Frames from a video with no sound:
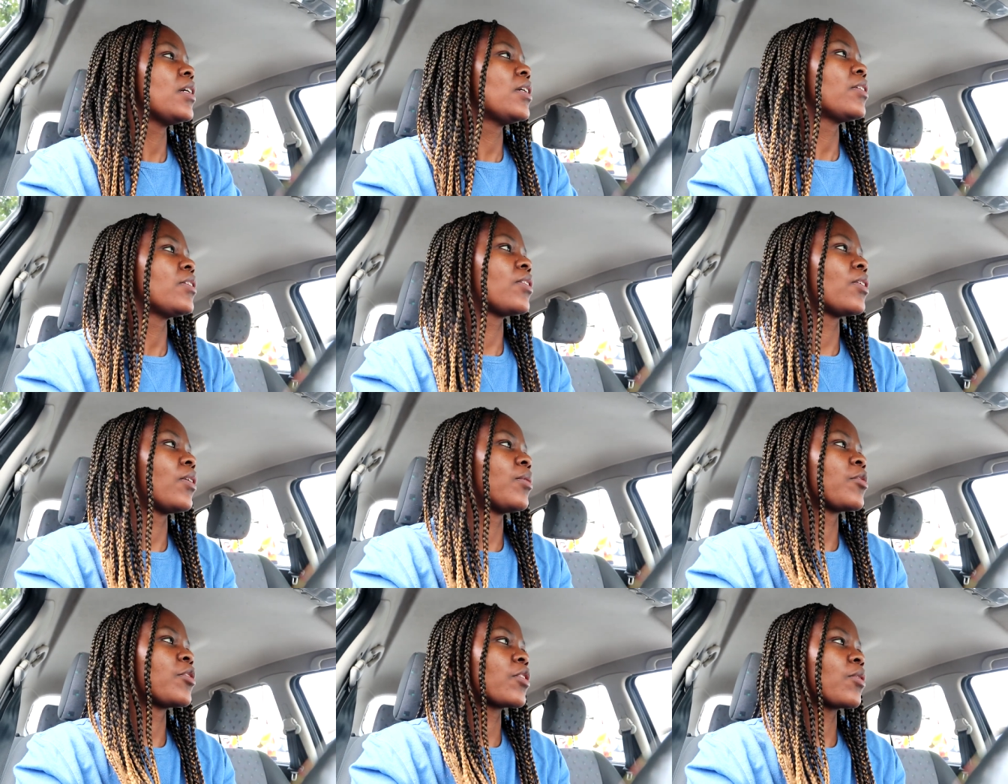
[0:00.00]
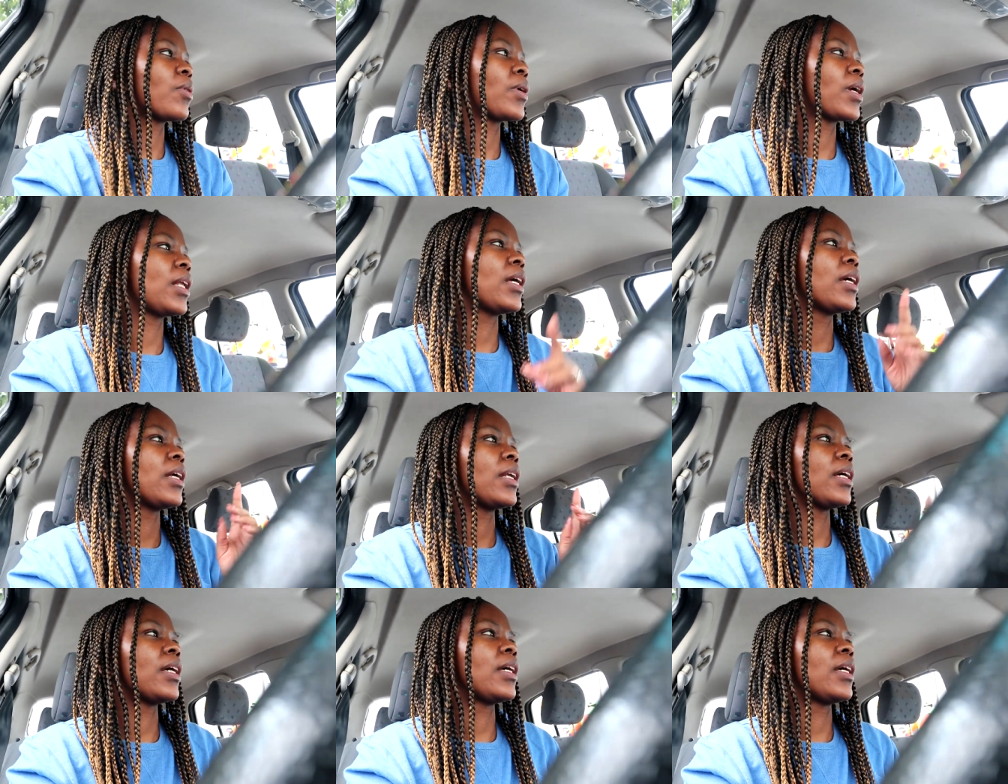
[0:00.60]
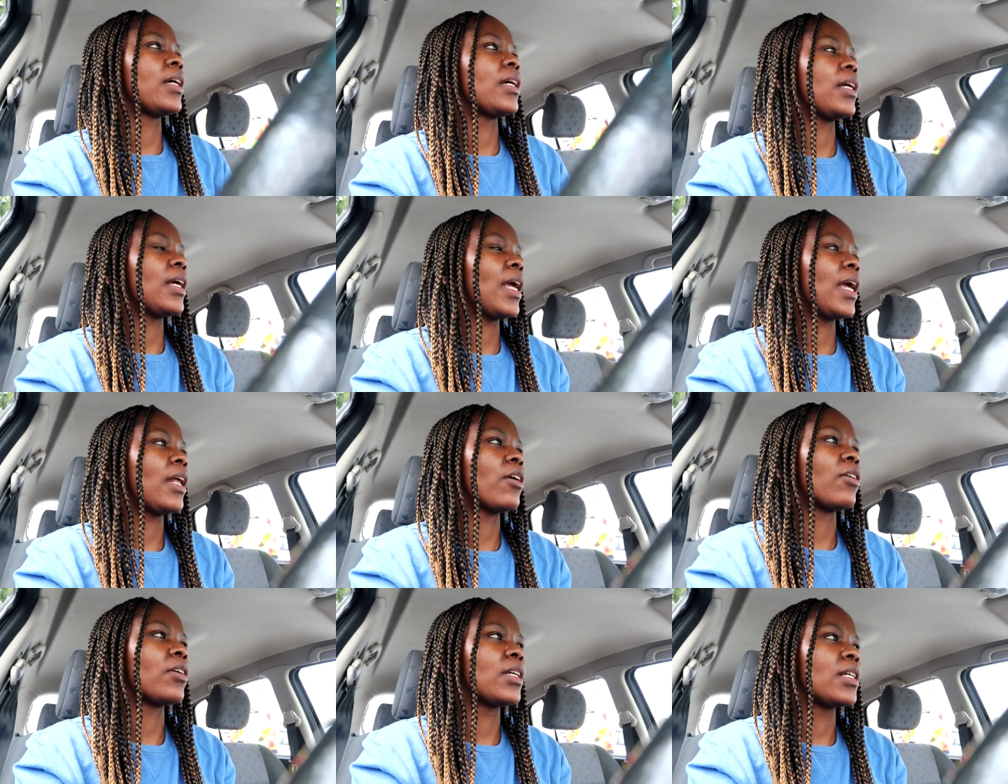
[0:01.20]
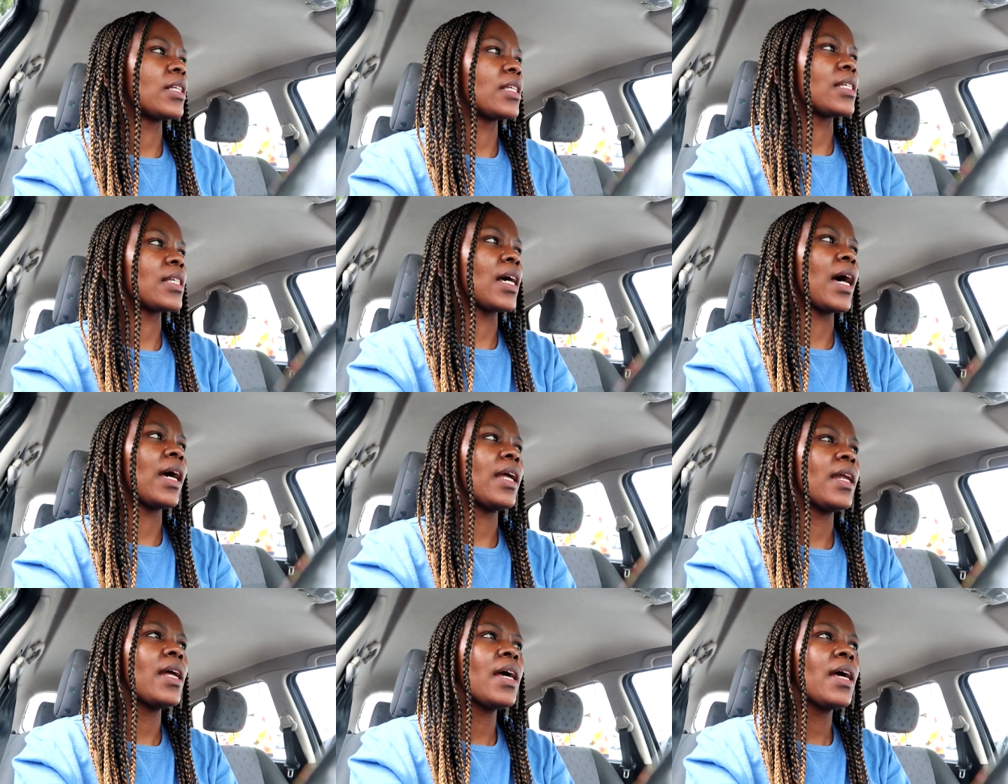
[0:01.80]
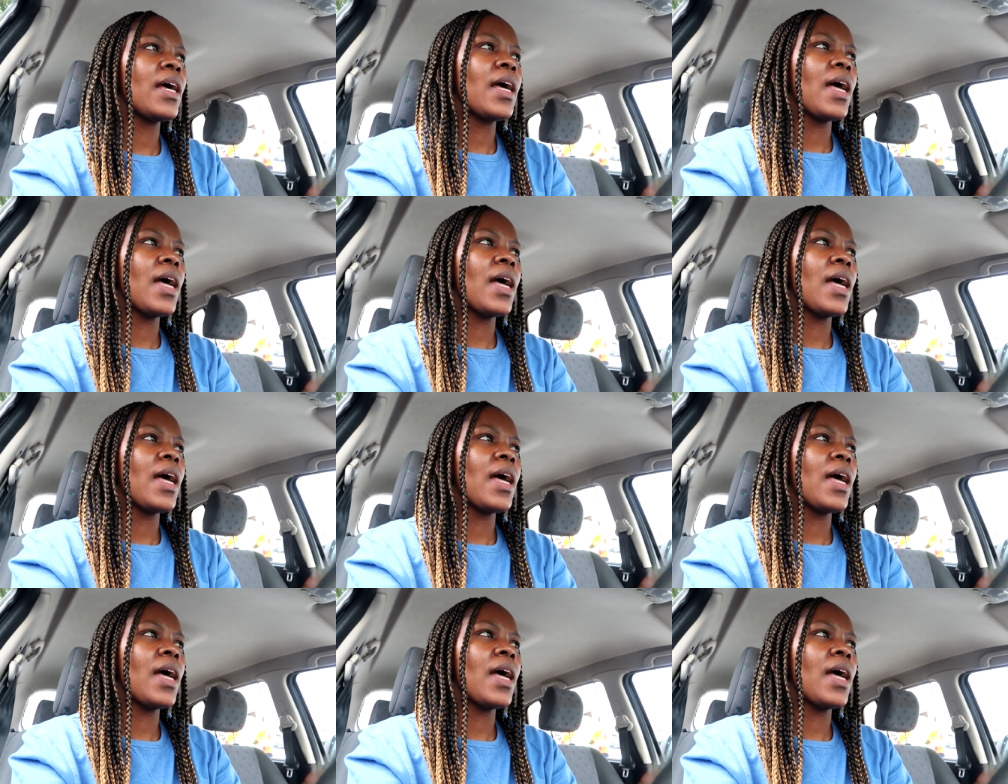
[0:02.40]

So I'm just quickly gonna head on inside